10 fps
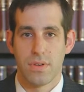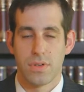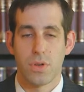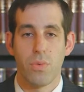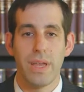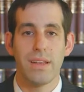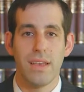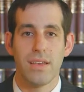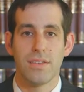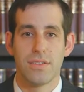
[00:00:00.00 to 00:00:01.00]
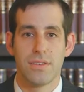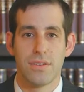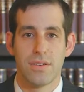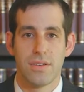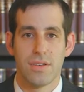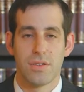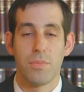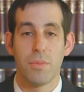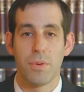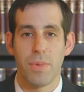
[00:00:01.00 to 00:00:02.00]
So we need to
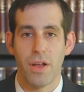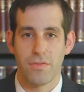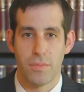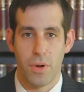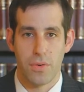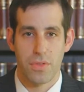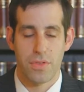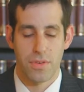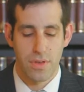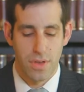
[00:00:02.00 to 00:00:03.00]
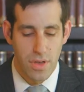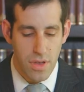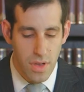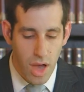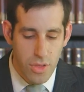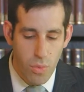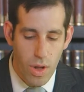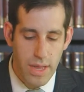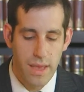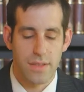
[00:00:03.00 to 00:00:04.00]
be prepared for both. On the
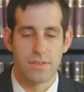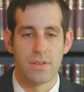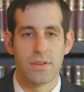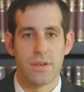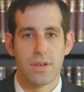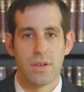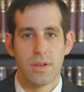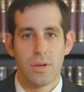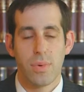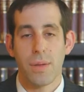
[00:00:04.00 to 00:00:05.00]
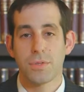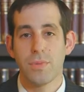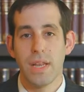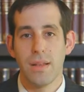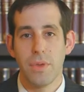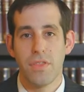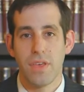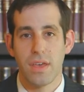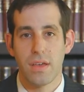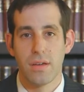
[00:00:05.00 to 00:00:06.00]
one hand, perhaps we need to be
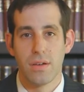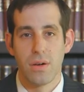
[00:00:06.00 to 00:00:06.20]
thinking,